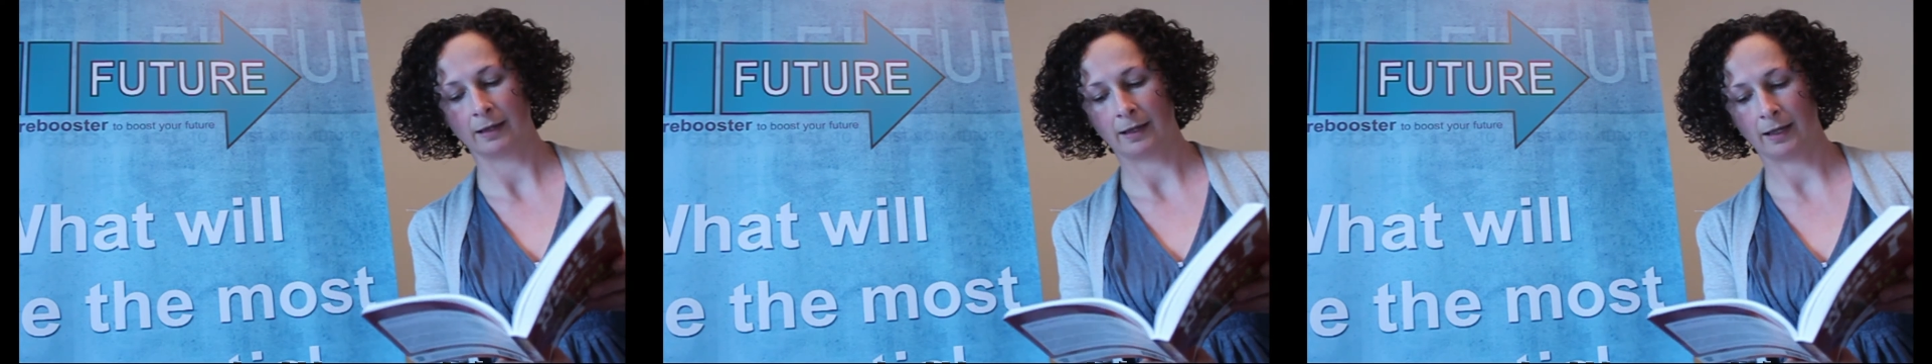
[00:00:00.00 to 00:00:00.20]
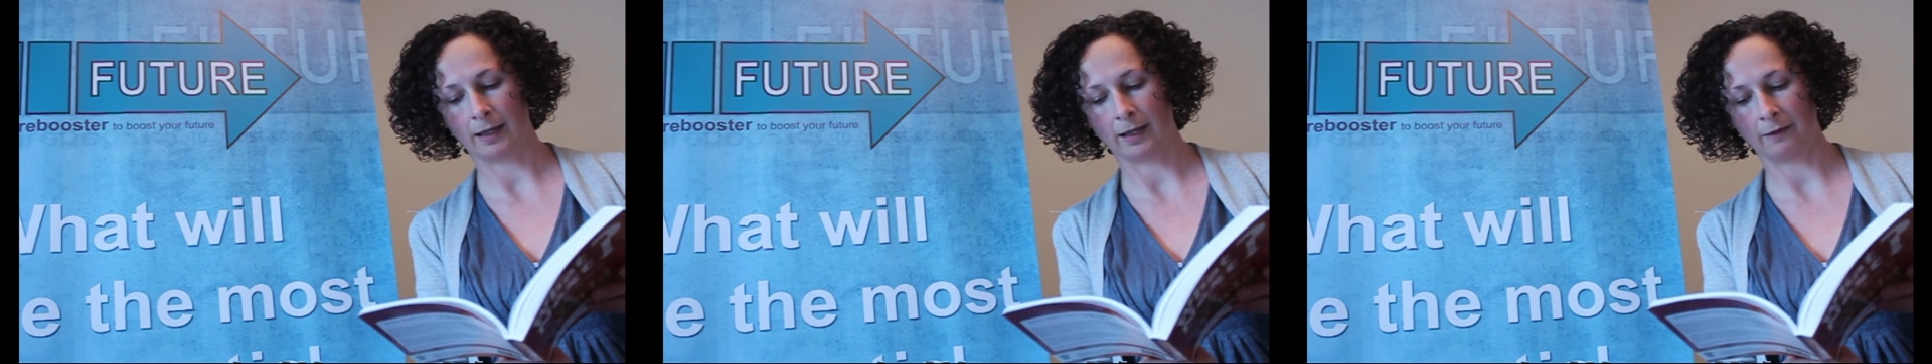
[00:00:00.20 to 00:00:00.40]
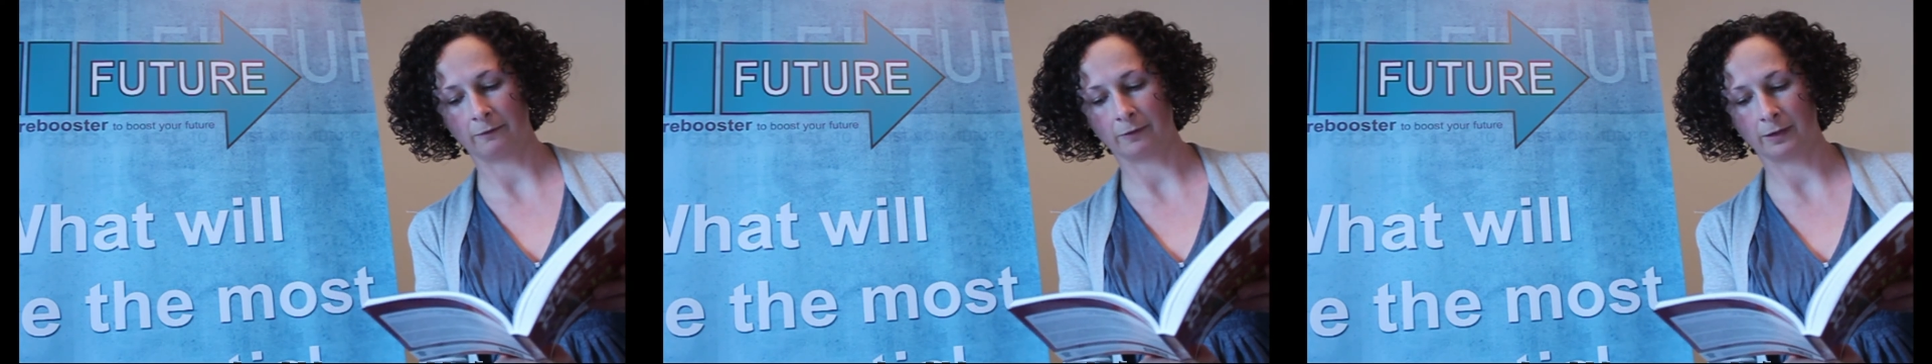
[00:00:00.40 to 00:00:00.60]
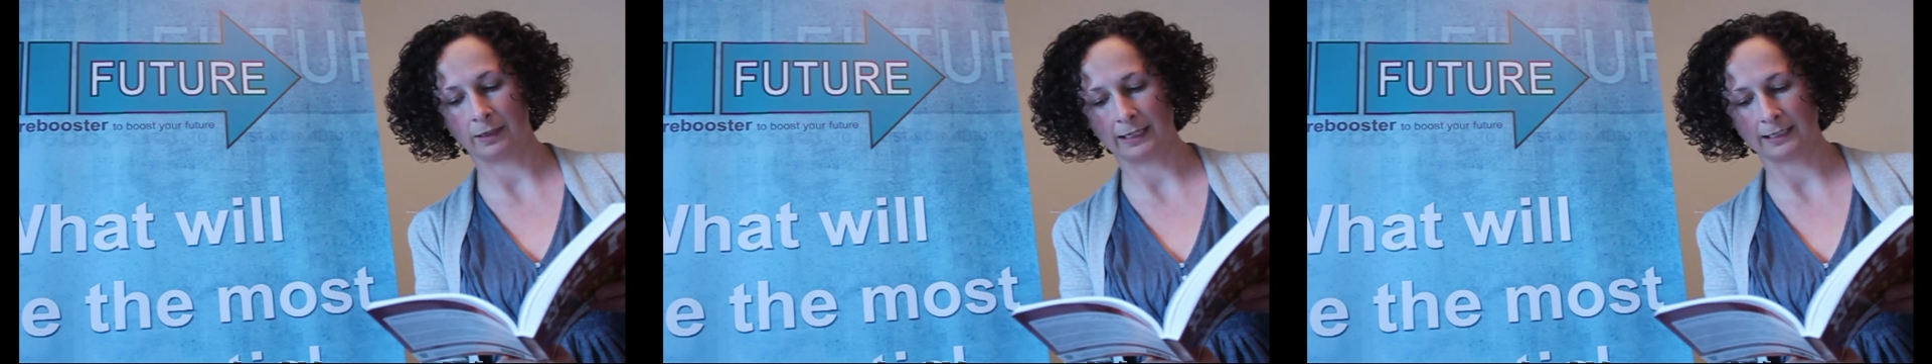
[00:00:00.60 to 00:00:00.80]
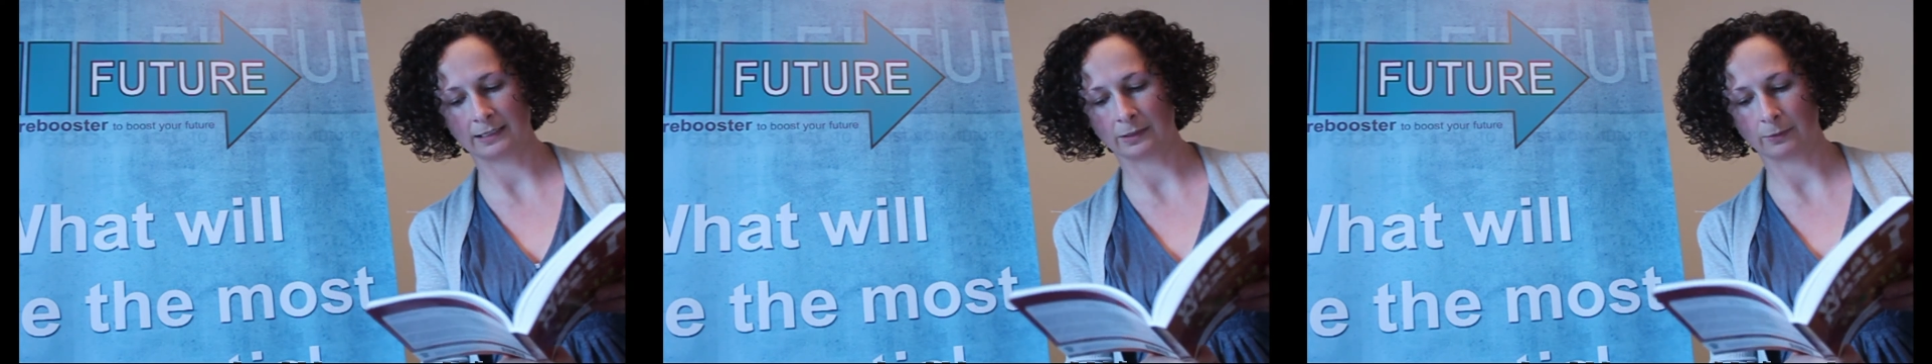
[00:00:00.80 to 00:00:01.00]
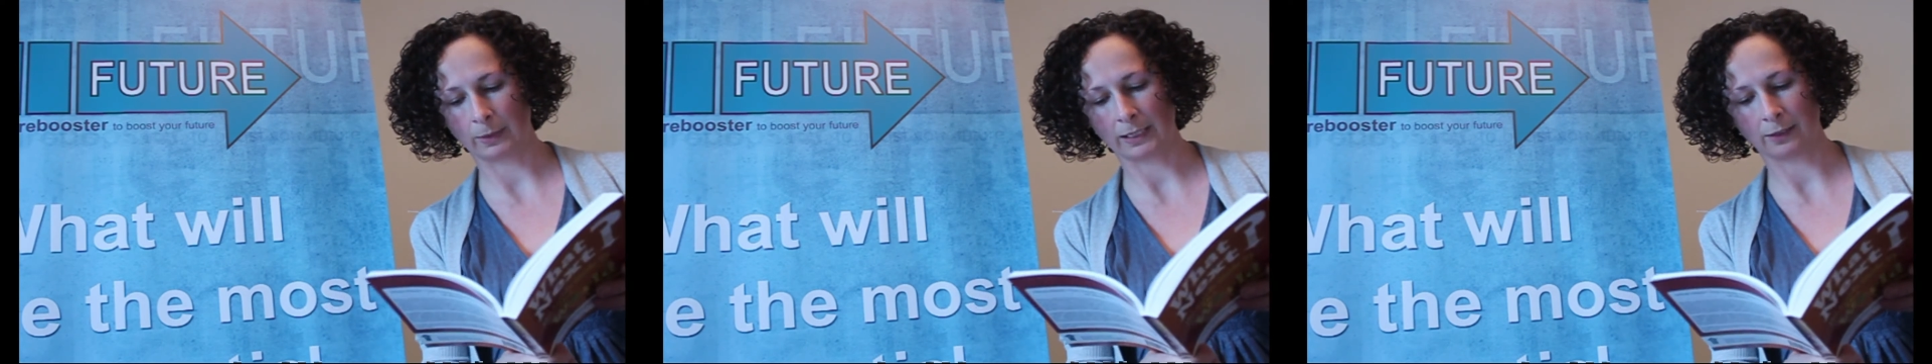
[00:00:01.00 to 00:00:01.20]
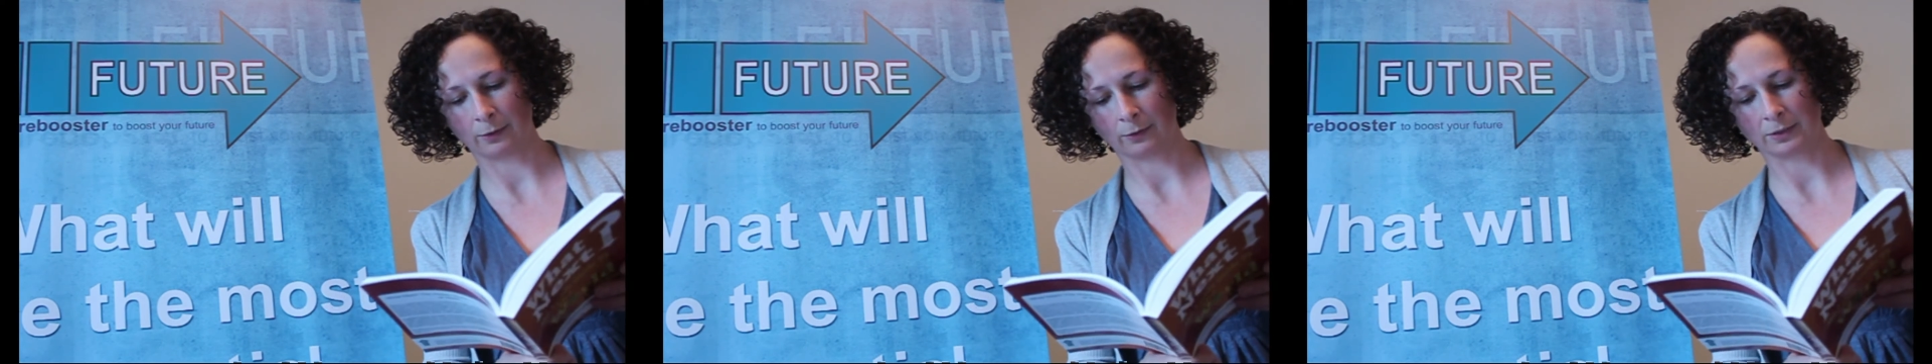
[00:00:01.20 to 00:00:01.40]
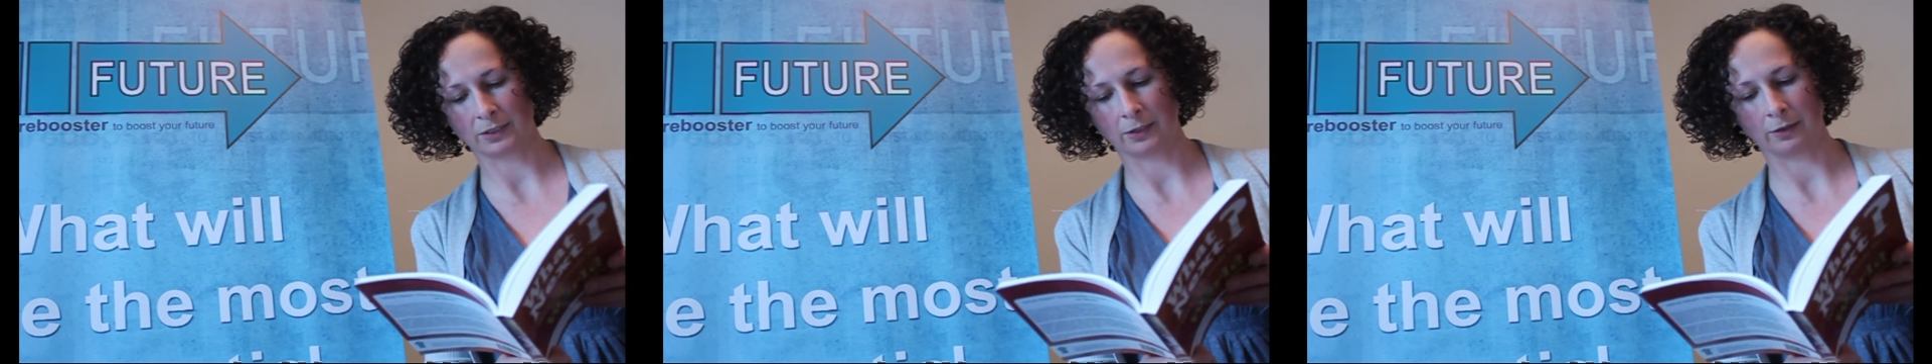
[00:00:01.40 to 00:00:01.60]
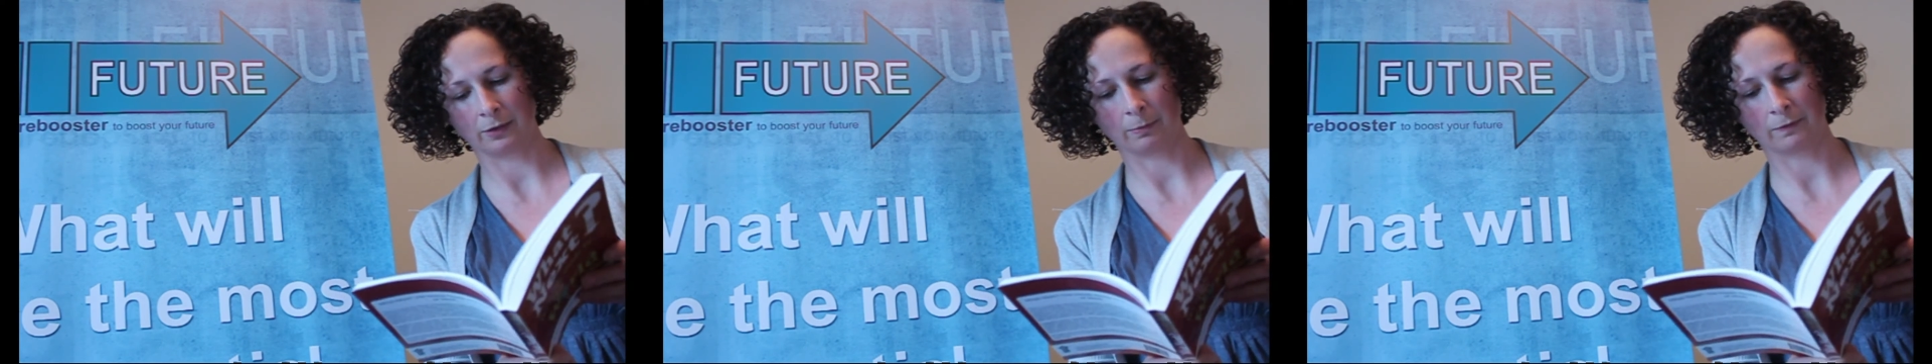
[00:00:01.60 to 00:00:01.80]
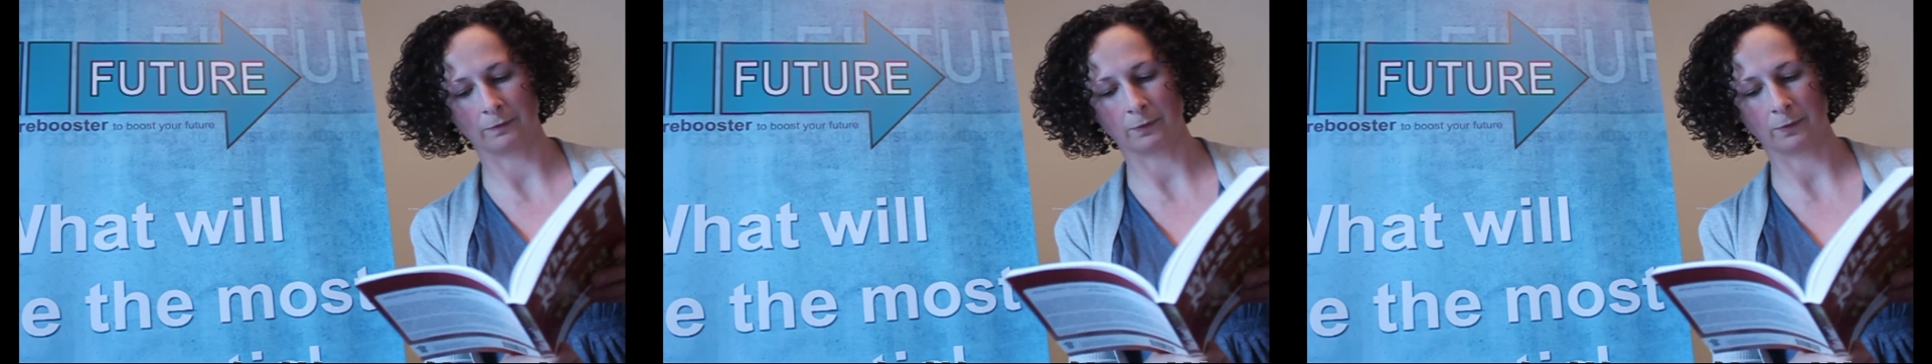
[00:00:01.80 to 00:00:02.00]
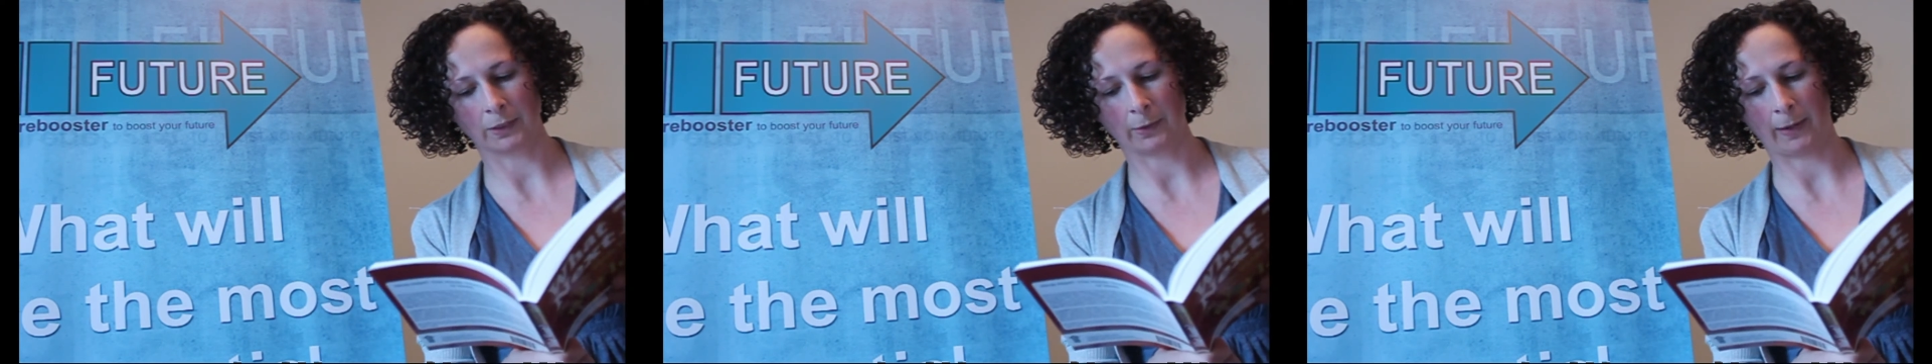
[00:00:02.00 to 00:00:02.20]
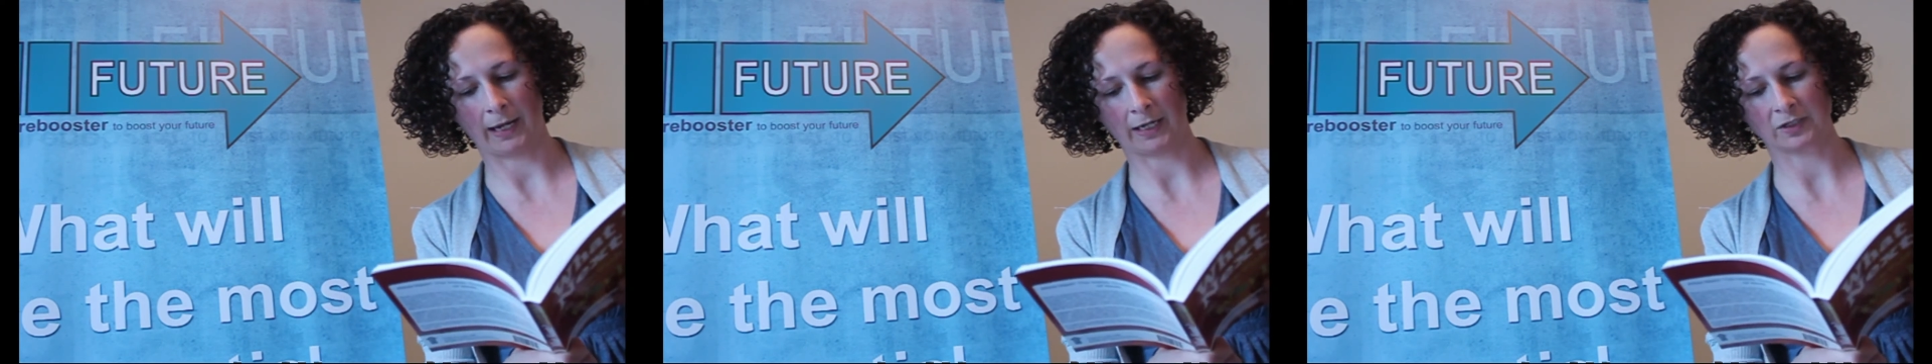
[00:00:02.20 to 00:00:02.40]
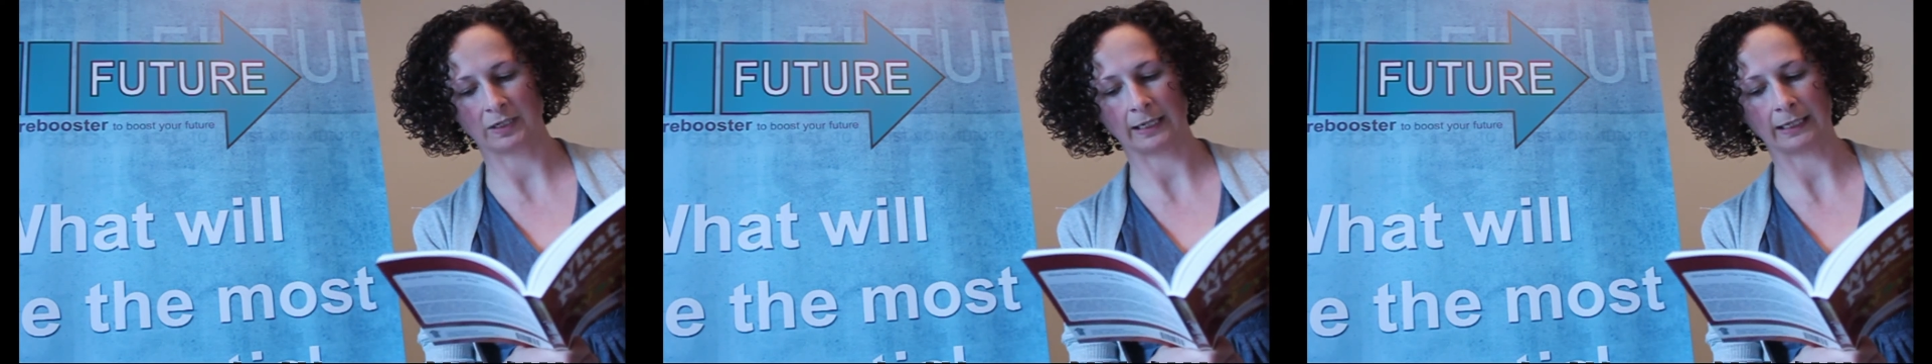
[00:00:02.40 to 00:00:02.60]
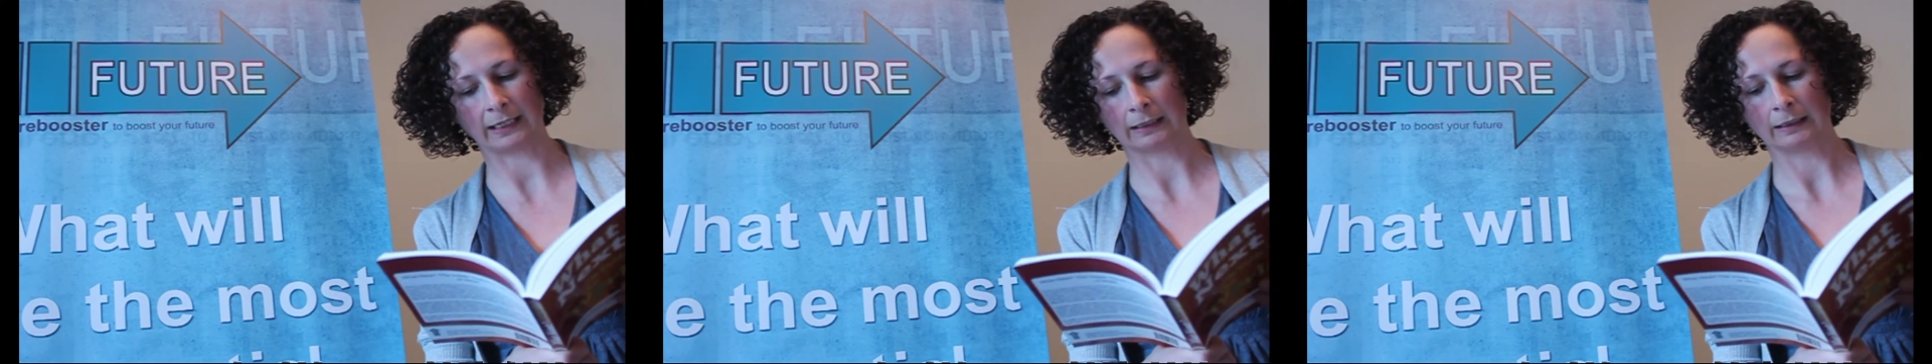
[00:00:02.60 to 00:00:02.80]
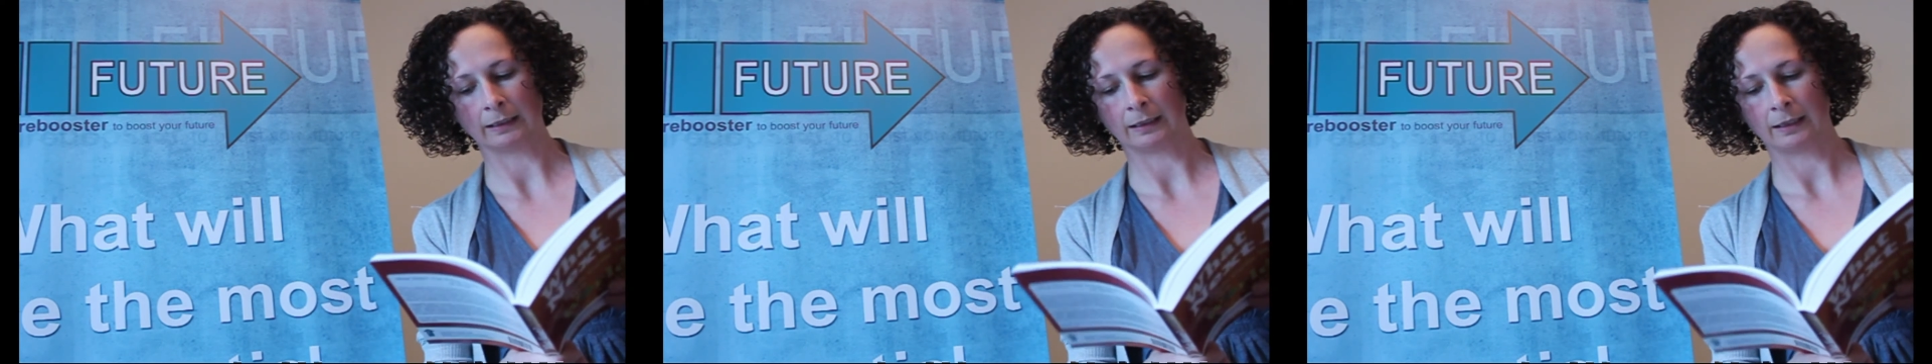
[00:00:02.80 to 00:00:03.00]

for at least a week or two before you actually